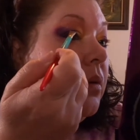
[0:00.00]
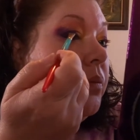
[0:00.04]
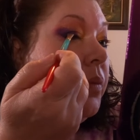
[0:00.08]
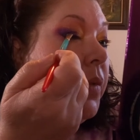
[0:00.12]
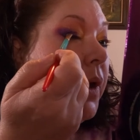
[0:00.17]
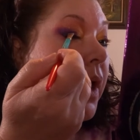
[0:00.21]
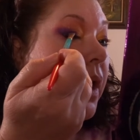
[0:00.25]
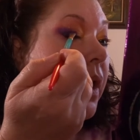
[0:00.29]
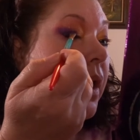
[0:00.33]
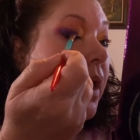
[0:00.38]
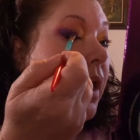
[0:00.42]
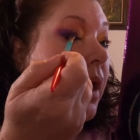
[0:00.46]

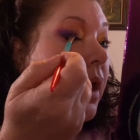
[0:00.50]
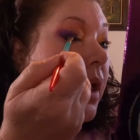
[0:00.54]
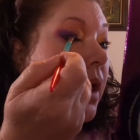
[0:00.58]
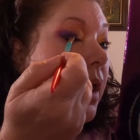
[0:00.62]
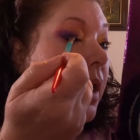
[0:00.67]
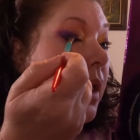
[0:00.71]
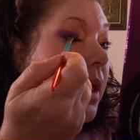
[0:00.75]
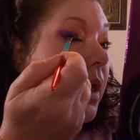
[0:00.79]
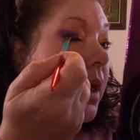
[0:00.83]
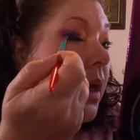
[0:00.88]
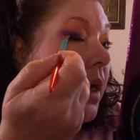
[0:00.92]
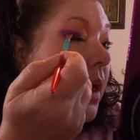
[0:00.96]
But
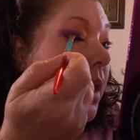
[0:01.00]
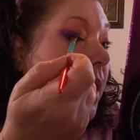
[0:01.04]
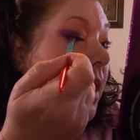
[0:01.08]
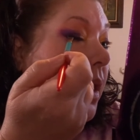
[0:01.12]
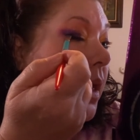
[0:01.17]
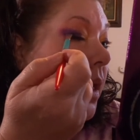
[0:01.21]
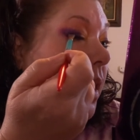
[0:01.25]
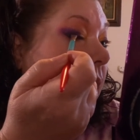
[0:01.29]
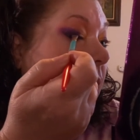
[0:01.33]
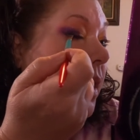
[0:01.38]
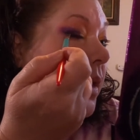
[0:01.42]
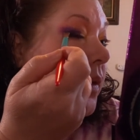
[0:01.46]

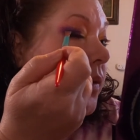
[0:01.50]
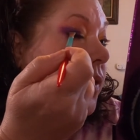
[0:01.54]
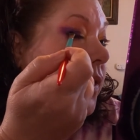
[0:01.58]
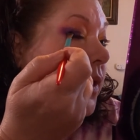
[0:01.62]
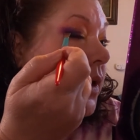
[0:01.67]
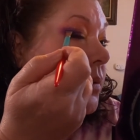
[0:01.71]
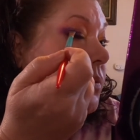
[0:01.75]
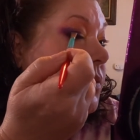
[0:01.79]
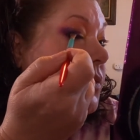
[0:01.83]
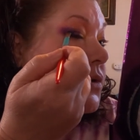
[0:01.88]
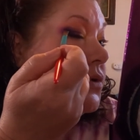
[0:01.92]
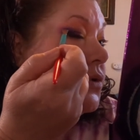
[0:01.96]
I
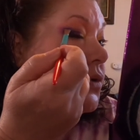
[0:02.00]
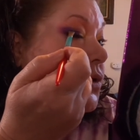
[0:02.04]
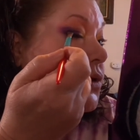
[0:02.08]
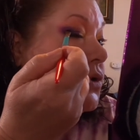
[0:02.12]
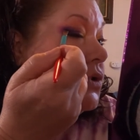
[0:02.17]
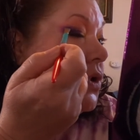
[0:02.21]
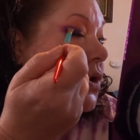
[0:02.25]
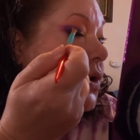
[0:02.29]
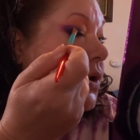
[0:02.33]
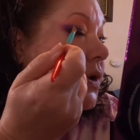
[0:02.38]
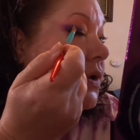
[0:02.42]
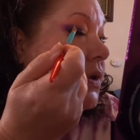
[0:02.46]
think I'm just going
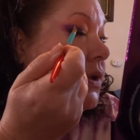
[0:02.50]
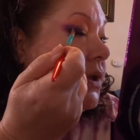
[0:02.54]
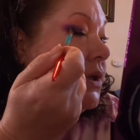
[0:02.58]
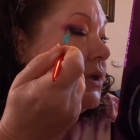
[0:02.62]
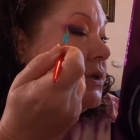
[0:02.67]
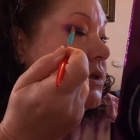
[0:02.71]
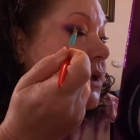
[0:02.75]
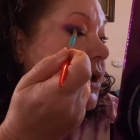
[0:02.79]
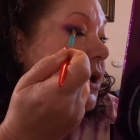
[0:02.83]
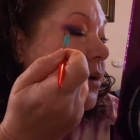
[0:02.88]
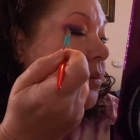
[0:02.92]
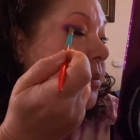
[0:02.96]
to darken
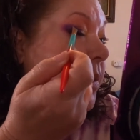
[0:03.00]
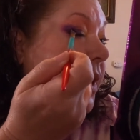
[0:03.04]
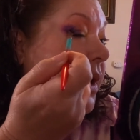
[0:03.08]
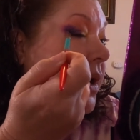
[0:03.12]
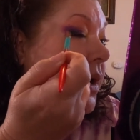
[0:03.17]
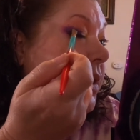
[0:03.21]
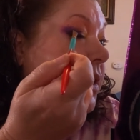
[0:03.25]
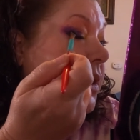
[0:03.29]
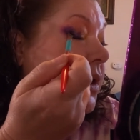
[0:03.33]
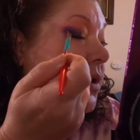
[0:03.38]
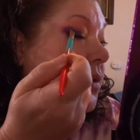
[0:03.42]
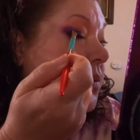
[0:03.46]
this up
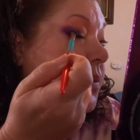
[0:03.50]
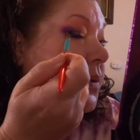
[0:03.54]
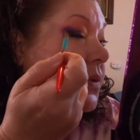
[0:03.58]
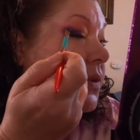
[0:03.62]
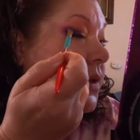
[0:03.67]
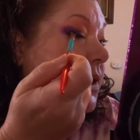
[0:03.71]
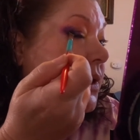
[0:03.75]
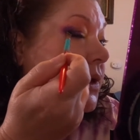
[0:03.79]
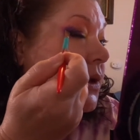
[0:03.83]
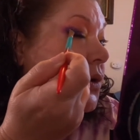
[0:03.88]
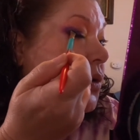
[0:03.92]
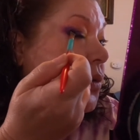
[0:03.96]
out here
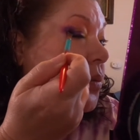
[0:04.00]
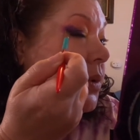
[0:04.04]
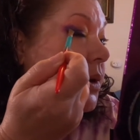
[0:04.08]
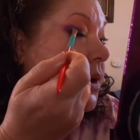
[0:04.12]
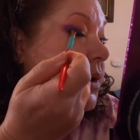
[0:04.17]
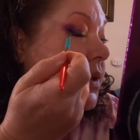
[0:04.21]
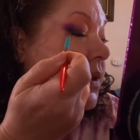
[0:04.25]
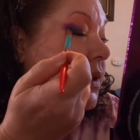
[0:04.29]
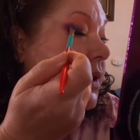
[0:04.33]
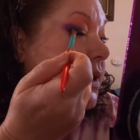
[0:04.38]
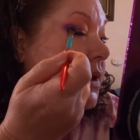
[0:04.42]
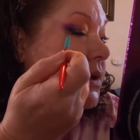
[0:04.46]
with a little bit
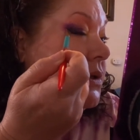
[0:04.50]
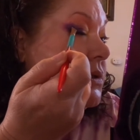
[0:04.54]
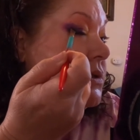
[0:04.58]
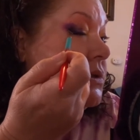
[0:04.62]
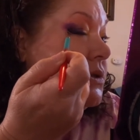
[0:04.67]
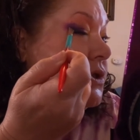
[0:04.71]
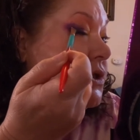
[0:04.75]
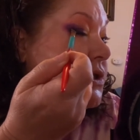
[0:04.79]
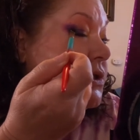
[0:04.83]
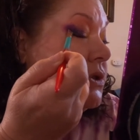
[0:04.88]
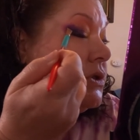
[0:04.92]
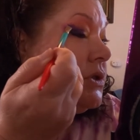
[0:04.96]
of
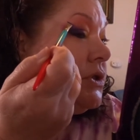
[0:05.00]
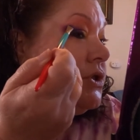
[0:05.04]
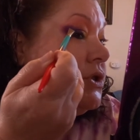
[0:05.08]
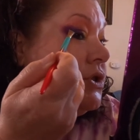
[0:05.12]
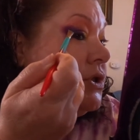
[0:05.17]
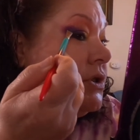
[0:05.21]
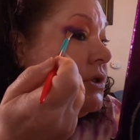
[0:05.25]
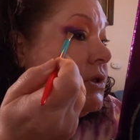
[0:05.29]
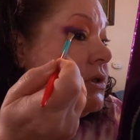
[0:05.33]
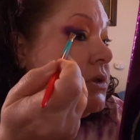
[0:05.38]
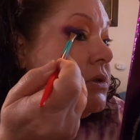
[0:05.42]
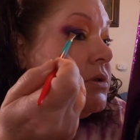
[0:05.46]
this.
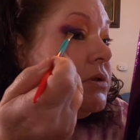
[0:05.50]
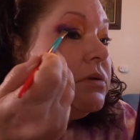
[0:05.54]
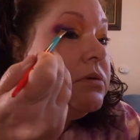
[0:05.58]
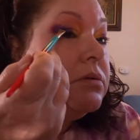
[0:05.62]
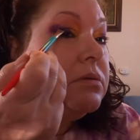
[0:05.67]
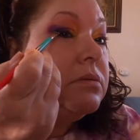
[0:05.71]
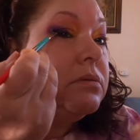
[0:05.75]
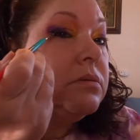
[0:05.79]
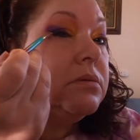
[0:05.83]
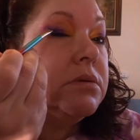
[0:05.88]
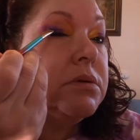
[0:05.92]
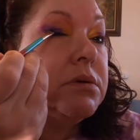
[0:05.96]
Just,
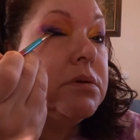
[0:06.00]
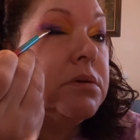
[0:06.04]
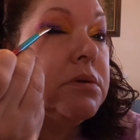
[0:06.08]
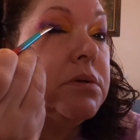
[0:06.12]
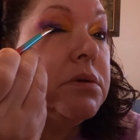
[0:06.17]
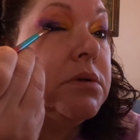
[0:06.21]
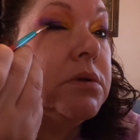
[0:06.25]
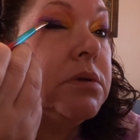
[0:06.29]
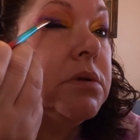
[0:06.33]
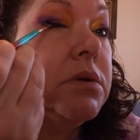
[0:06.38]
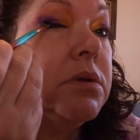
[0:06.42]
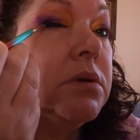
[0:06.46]

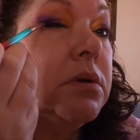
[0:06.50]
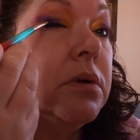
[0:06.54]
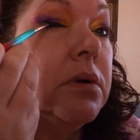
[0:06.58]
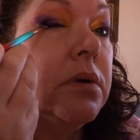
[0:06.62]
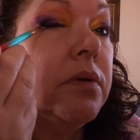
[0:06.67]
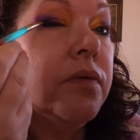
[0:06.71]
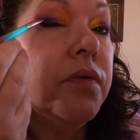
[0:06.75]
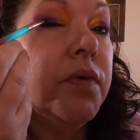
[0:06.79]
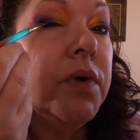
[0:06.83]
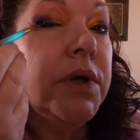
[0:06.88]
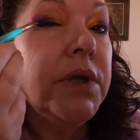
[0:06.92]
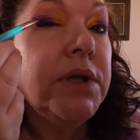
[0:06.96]

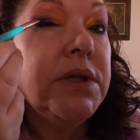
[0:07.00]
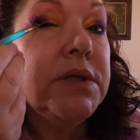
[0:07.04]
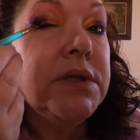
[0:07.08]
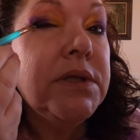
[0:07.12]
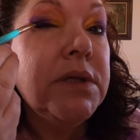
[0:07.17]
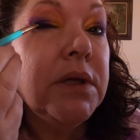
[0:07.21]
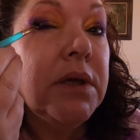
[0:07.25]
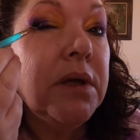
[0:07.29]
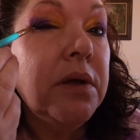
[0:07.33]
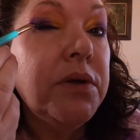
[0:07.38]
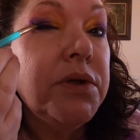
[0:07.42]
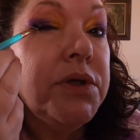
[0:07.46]
you can
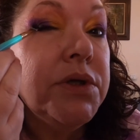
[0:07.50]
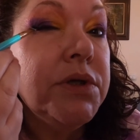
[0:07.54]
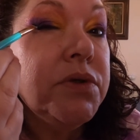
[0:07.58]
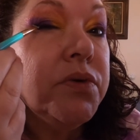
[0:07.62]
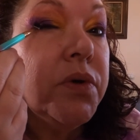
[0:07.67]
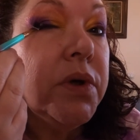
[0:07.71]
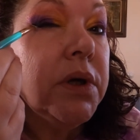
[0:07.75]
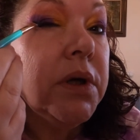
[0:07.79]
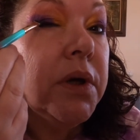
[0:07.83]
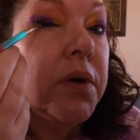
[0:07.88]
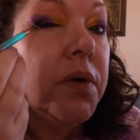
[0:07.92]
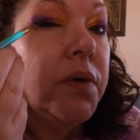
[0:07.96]
see, just
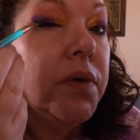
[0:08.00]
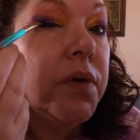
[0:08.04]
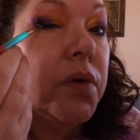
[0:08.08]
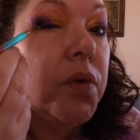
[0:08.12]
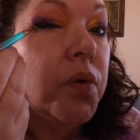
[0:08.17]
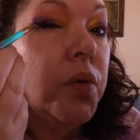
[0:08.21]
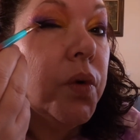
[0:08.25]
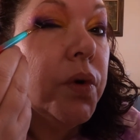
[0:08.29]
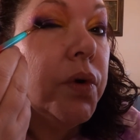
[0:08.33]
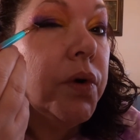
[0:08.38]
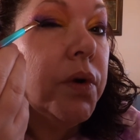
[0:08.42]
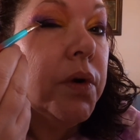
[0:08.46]
right here on the
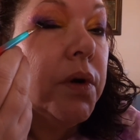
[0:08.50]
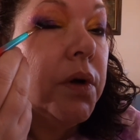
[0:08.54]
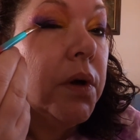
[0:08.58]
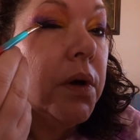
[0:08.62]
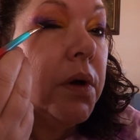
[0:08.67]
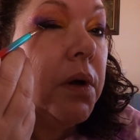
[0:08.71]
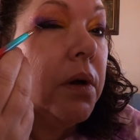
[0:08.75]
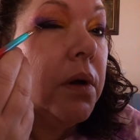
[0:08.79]
corner.